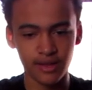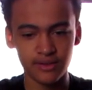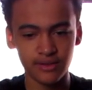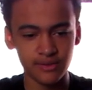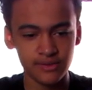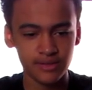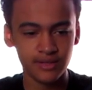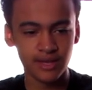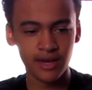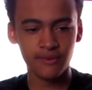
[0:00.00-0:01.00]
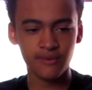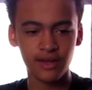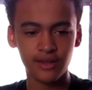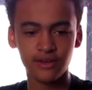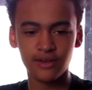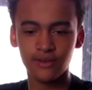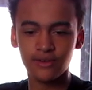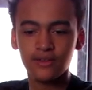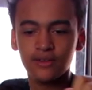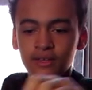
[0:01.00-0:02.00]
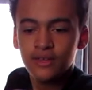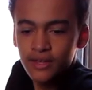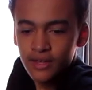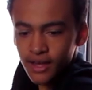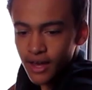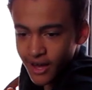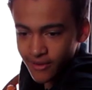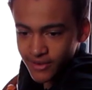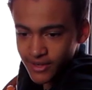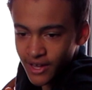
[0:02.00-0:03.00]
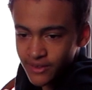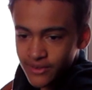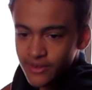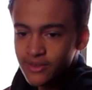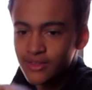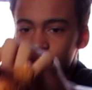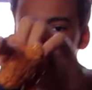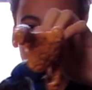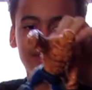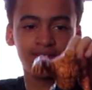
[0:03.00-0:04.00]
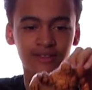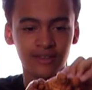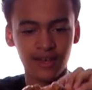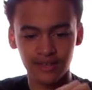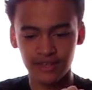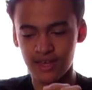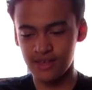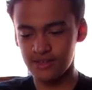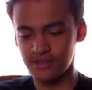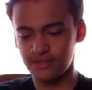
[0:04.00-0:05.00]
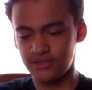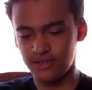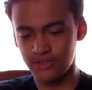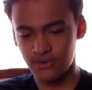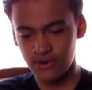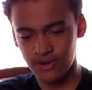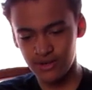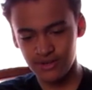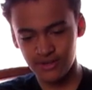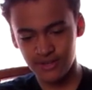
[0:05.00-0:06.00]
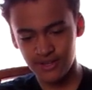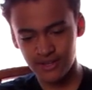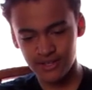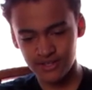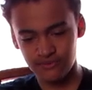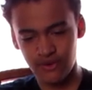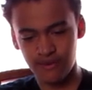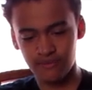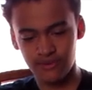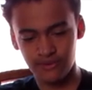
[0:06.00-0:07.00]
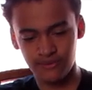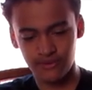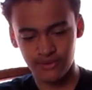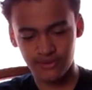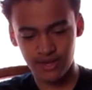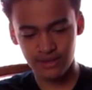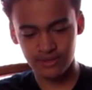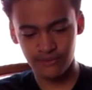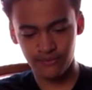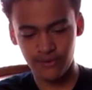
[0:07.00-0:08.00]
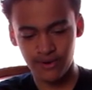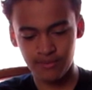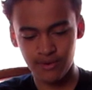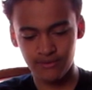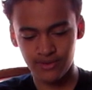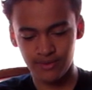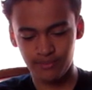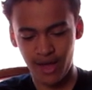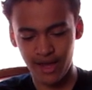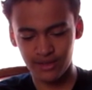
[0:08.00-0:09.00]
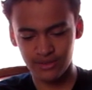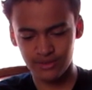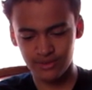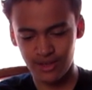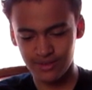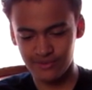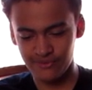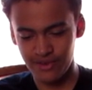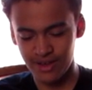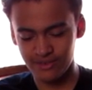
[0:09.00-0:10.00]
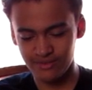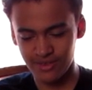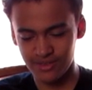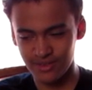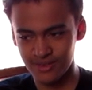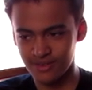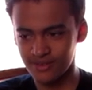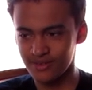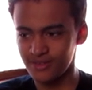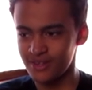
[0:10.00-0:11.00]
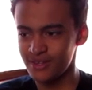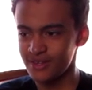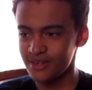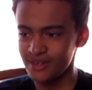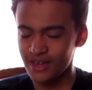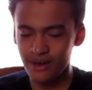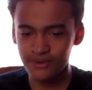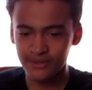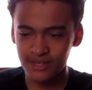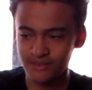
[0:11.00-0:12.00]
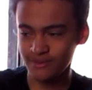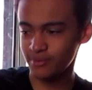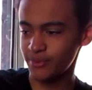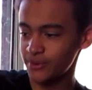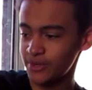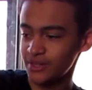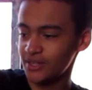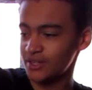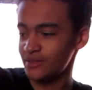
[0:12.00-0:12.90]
You seen that a while ago. I have another thing, that is shorter, and it's from the Fantastic Four movie back in 2005, I think. I wasn't even born then.